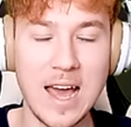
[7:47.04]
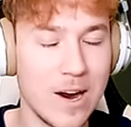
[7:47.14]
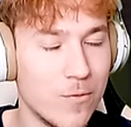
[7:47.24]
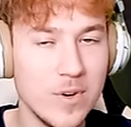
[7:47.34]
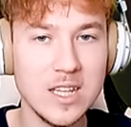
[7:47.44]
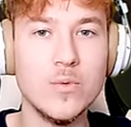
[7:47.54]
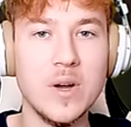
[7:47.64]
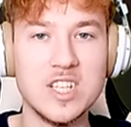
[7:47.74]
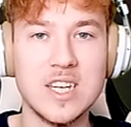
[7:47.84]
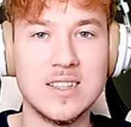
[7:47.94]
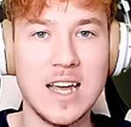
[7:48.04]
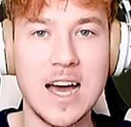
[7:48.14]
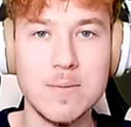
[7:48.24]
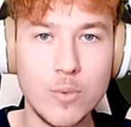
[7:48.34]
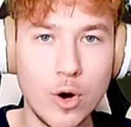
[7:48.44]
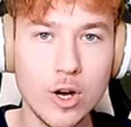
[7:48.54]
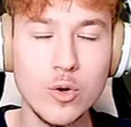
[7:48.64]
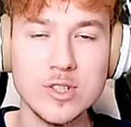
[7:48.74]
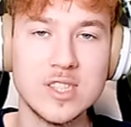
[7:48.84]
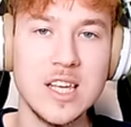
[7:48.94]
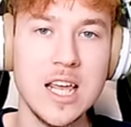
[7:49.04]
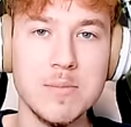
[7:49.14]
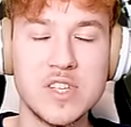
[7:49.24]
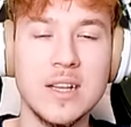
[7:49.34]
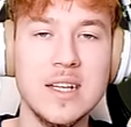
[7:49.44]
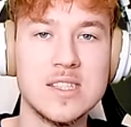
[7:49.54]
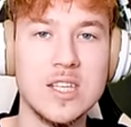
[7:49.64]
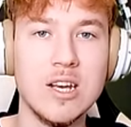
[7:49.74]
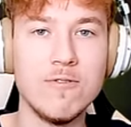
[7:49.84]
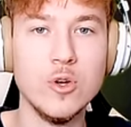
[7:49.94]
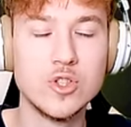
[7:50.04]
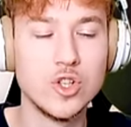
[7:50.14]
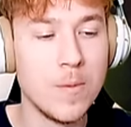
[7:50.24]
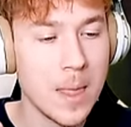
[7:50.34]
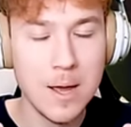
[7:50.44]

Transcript: and I really wish that they add more cool stadiums like this in the future.